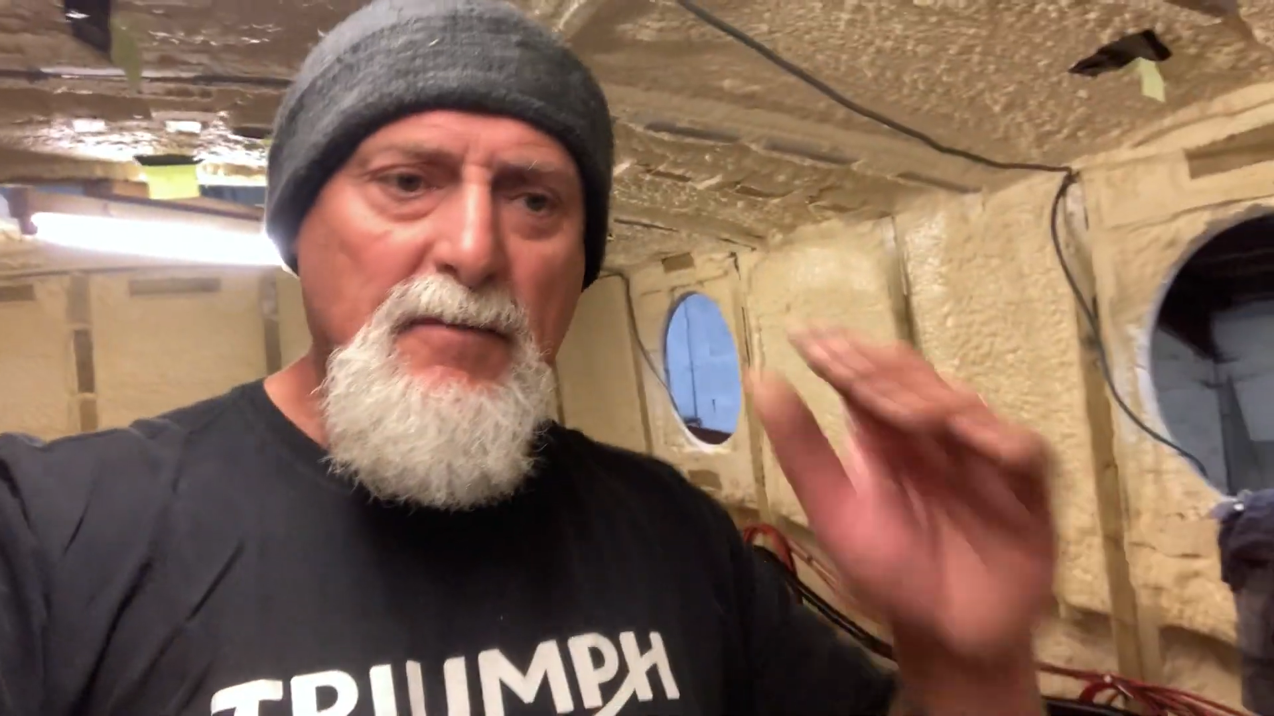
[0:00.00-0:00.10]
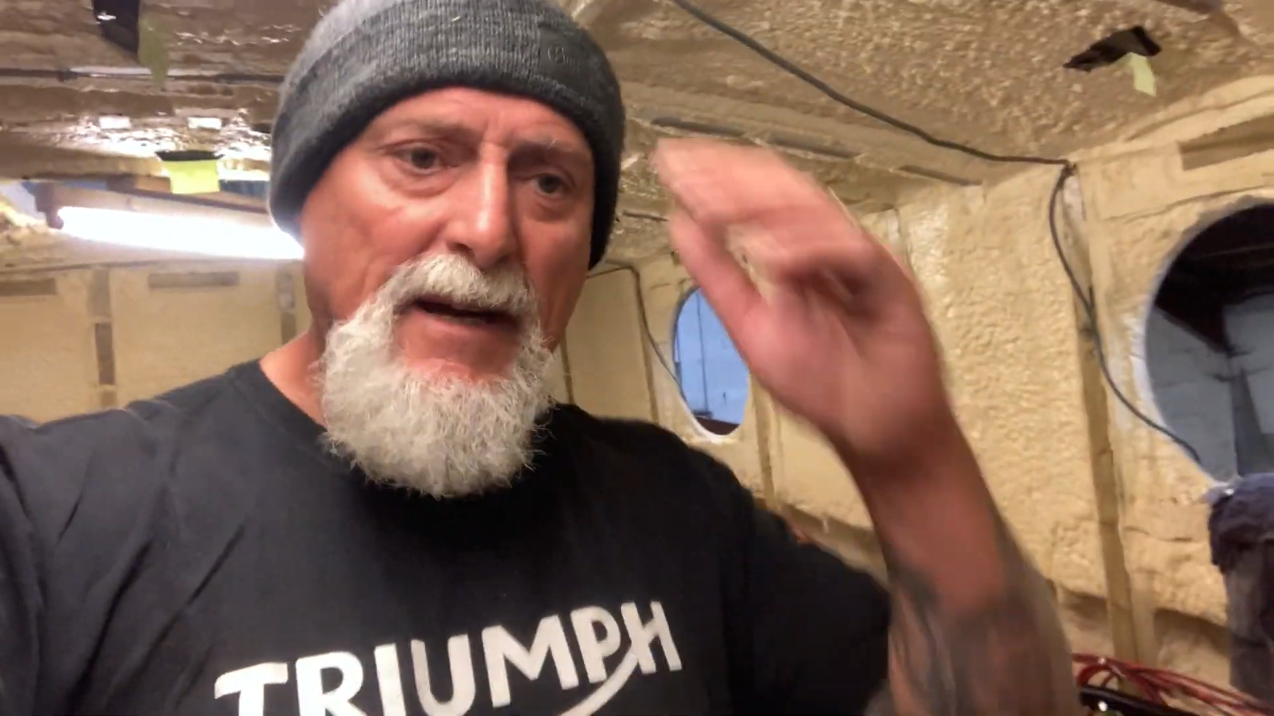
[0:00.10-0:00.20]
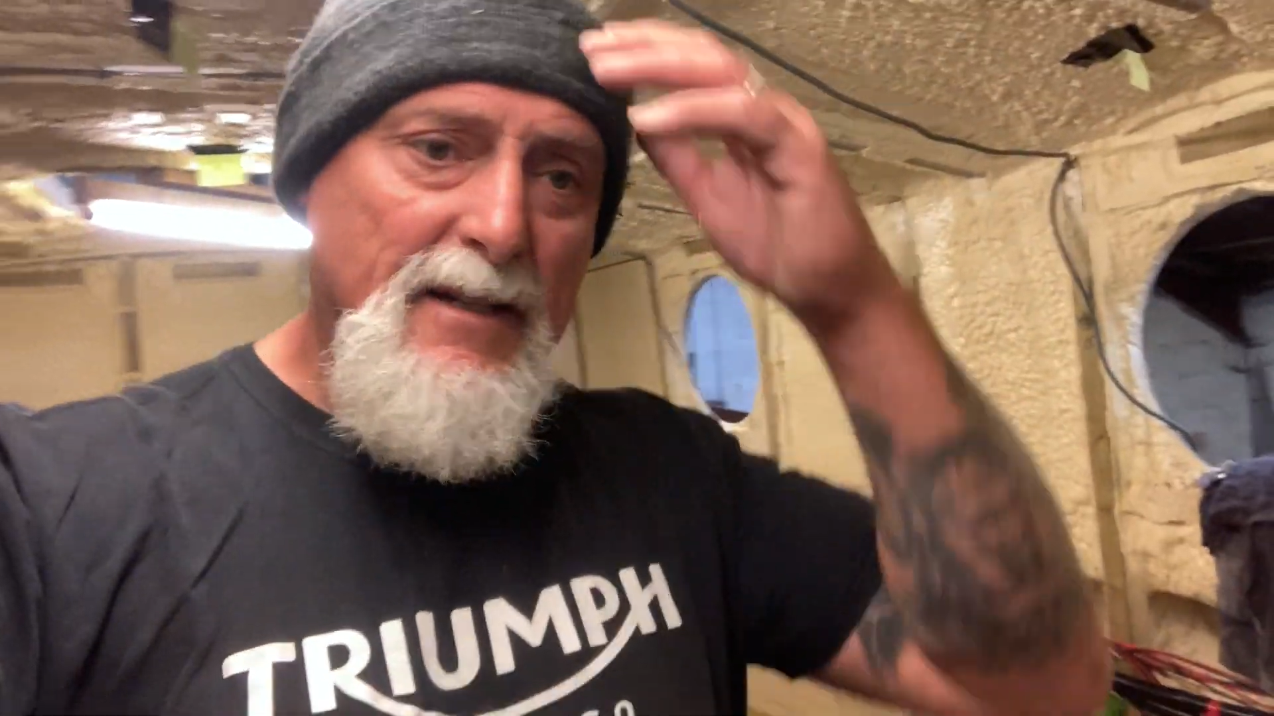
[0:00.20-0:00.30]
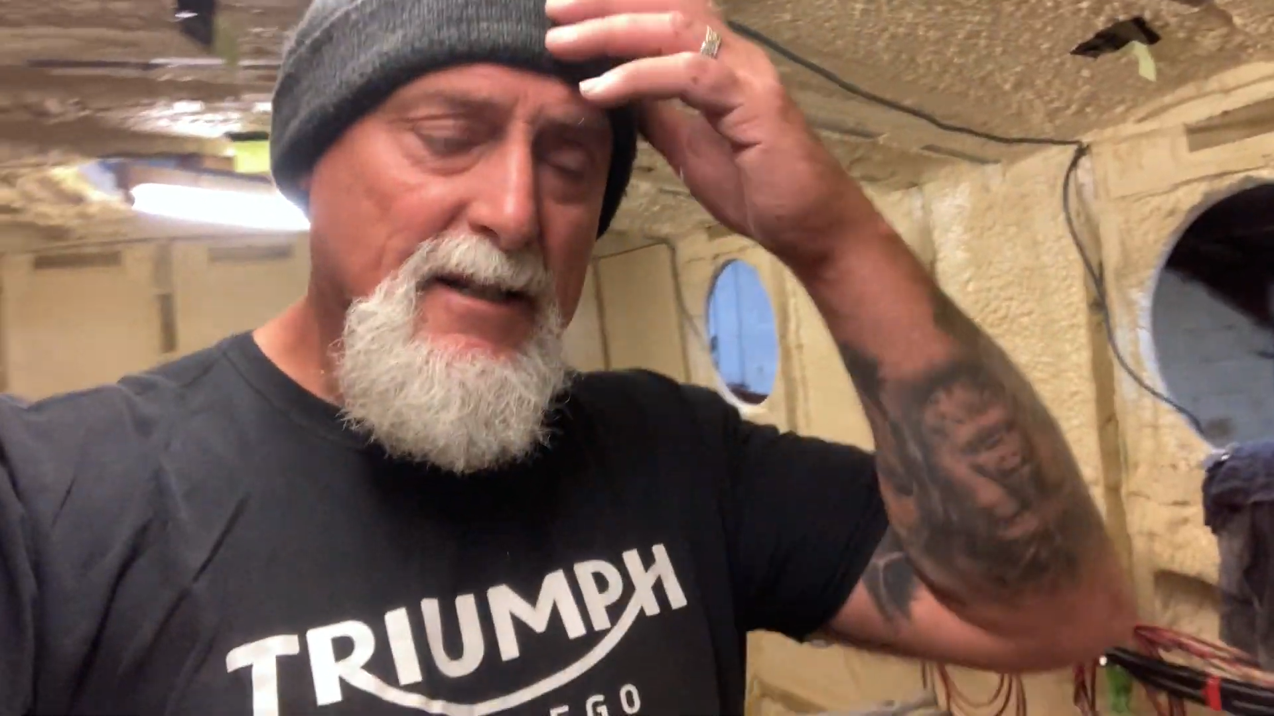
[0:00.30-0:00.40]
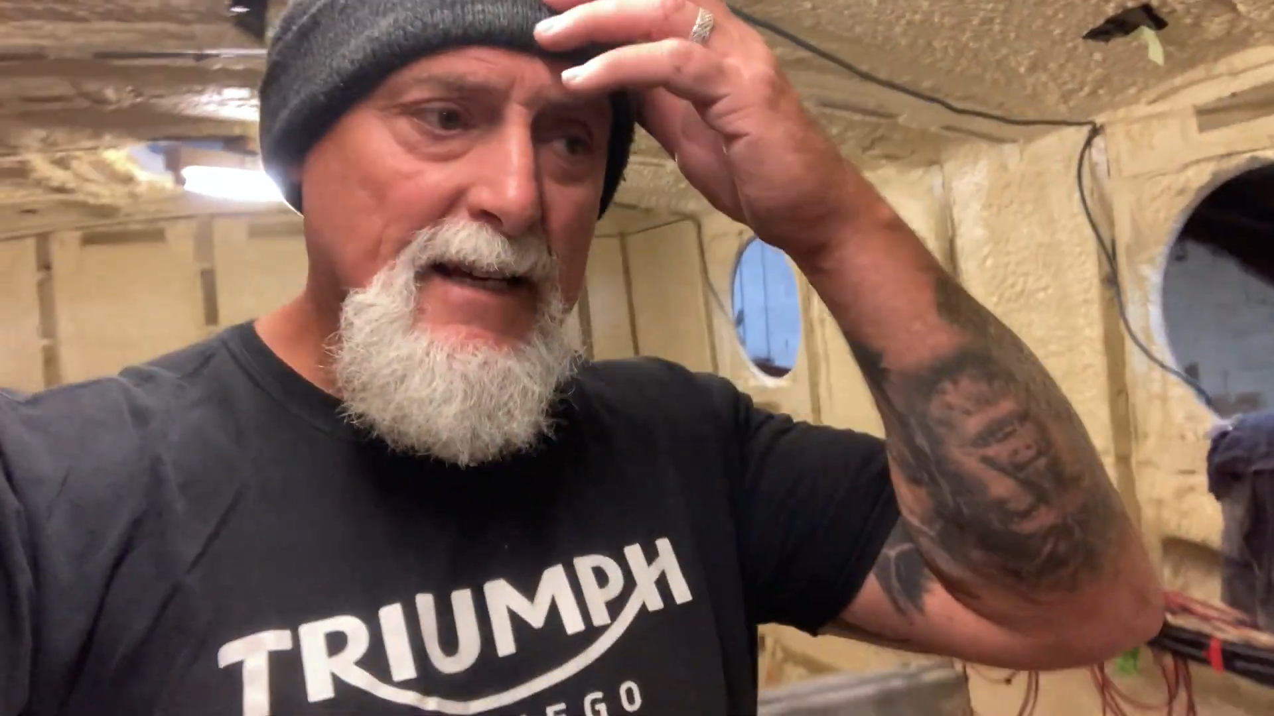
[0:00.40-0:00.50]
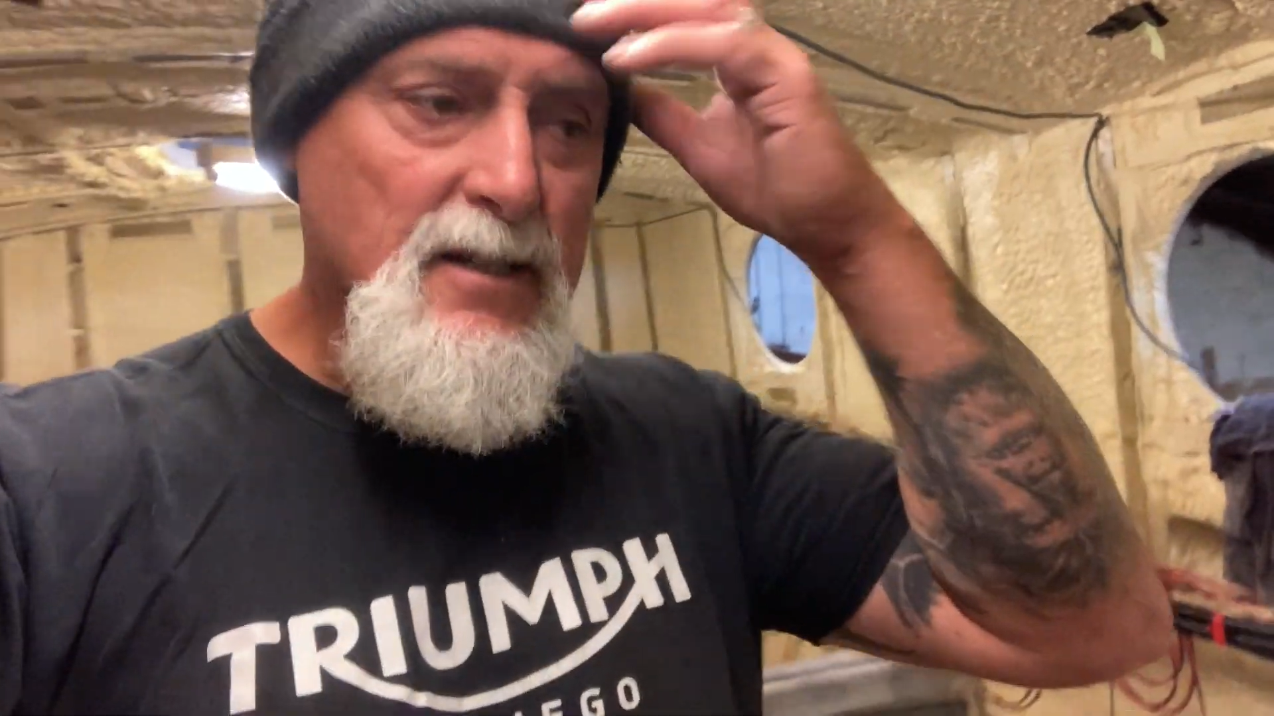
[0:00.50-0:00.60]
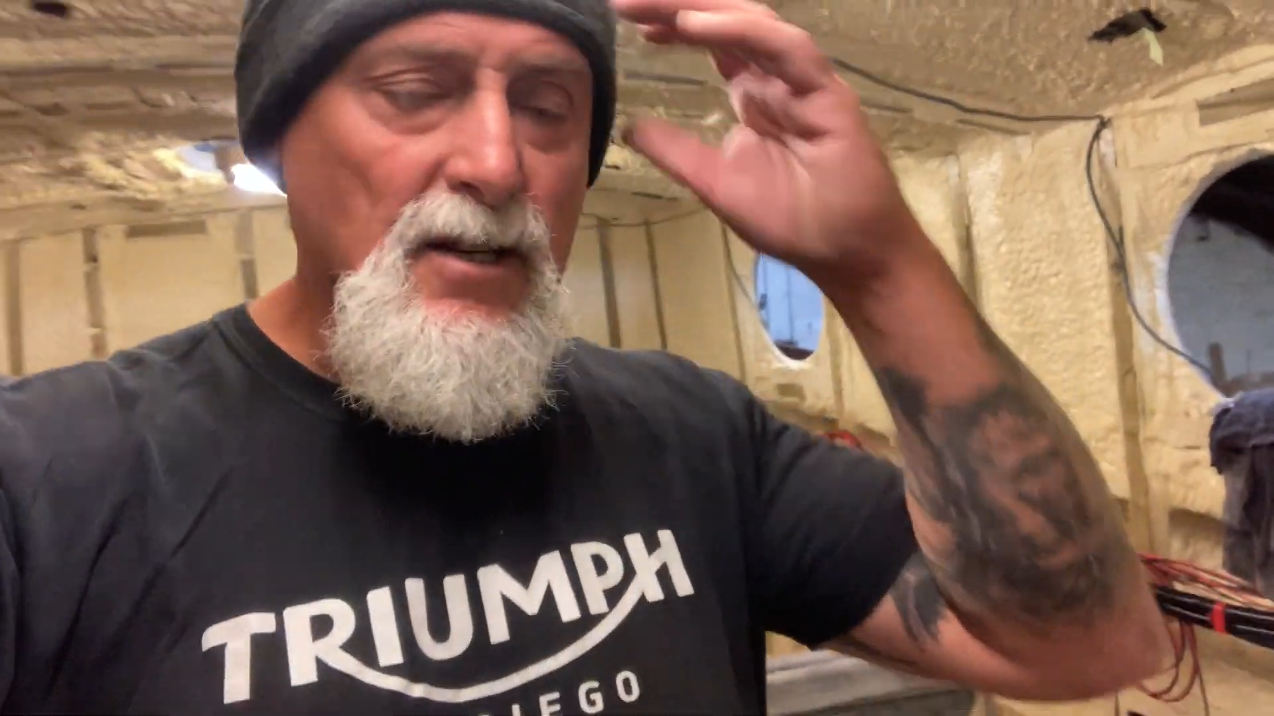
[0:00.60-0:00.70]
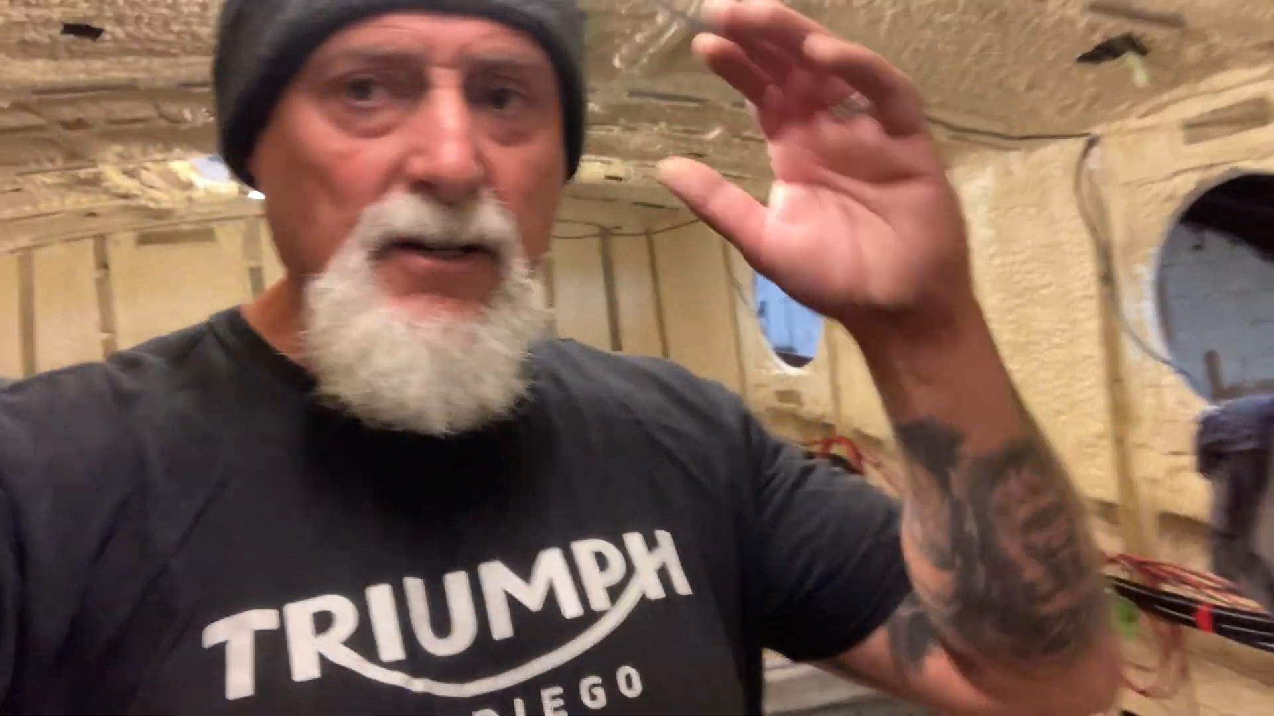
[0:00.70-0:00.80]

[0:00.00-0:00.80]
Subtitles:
made sense.